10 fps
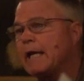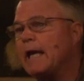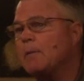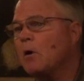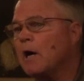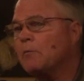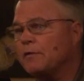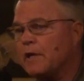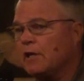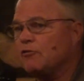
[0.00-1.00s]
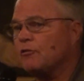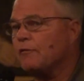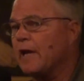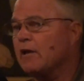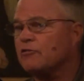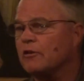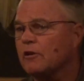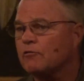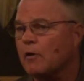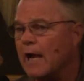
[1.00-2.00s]
I came on with Kenny Chavez at
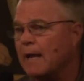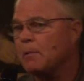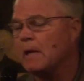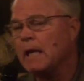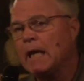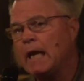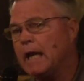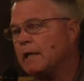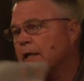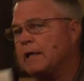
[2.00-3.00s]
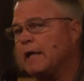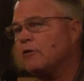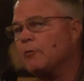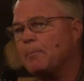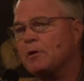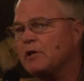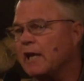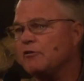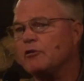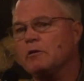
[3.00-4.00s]
the Tribe, and Kenny's
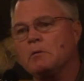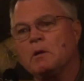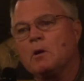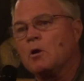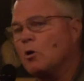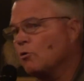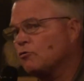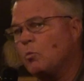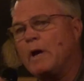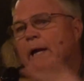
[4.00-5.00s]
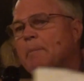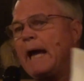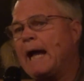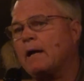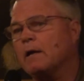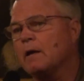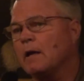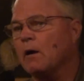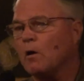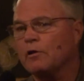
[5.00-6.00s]
reputation goes way
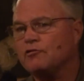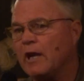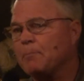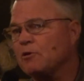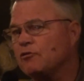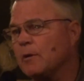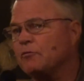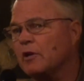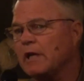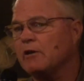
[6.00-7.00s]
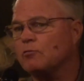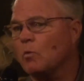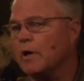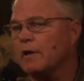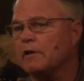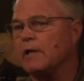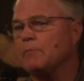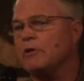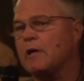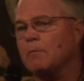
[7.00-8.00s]
back. All the championships that he's won, the
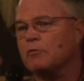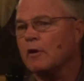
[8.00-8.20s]
teams he